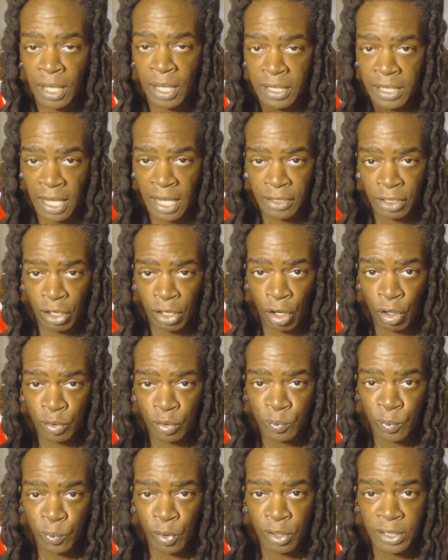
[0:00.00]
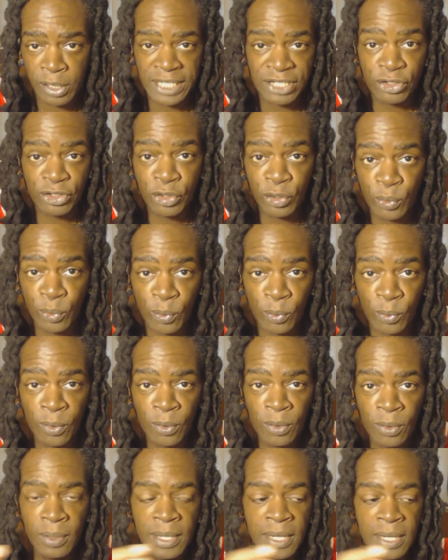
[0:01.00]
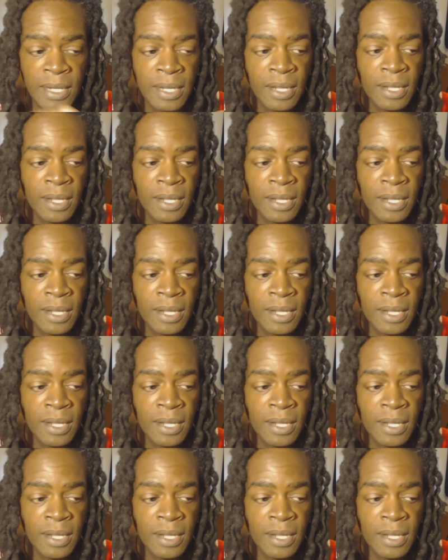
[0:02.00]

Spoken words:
Another code word is tool.